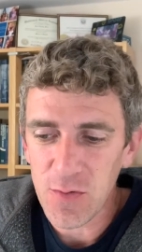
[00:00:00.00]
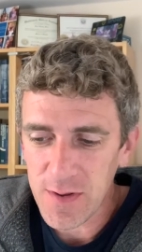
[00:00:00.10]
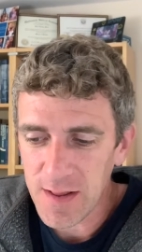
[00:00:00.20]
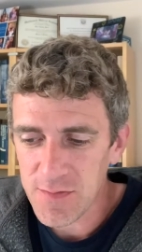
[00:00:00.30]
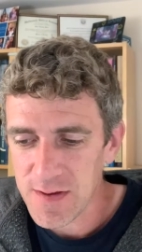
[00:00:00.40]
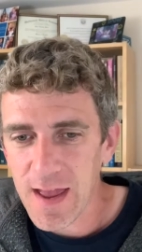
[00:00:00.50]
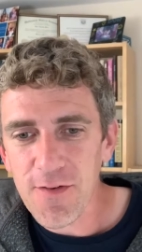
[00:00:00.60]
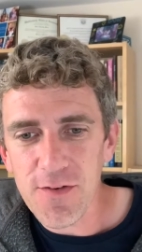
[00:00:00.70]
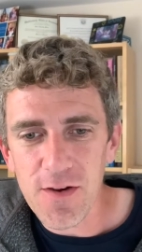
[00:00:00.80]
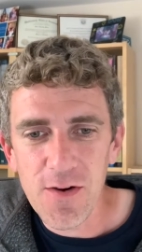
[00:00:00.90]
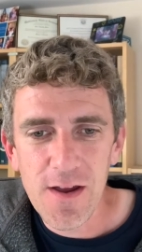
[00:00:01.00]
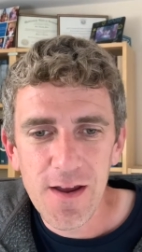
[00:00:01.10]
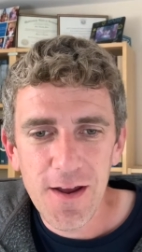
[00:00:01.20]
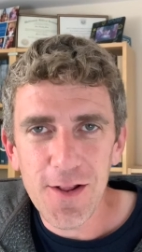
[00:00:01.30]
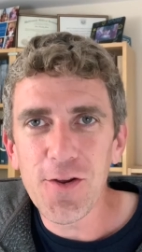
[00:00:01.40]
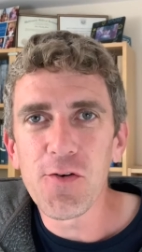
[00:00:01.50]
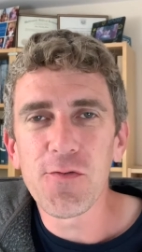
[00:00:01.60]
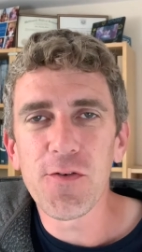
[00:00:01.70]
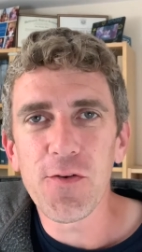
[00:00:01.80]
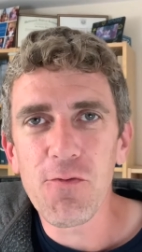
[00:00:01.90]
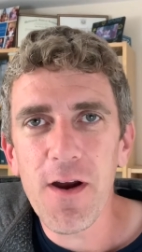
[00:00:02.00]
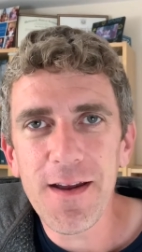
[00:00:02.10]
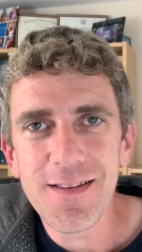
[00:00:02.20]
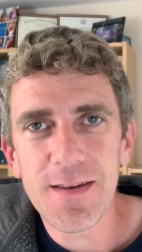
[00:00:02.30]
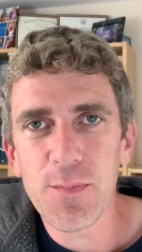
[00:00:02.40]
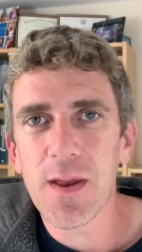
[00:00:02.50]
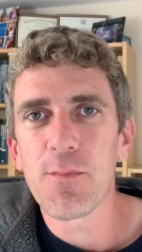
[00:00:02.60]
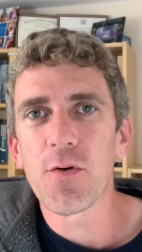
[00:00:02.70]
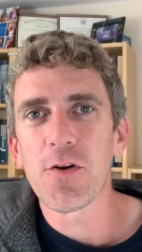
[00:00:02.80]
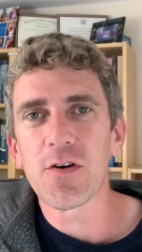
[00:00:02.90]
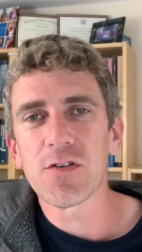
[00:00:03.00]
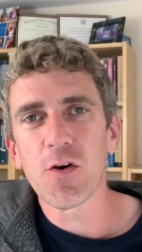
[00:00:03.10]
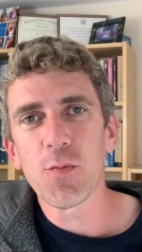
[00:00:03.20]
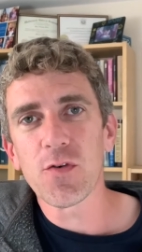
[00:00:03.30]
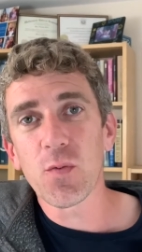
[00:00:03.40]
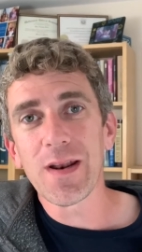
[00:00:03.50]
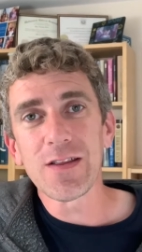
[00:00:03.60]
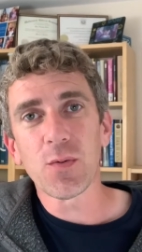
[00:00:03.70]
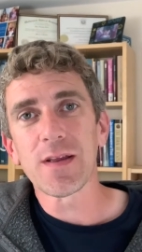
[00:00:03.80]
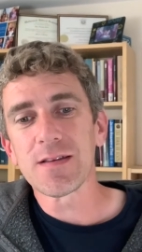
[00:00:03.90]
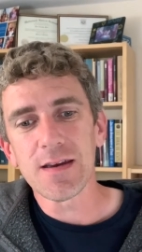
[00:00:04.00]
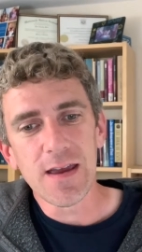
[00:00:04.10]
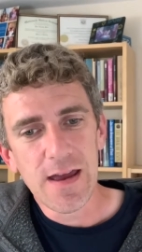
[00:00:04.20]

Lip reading: We'd love to have you along for the ride, September and October 2020.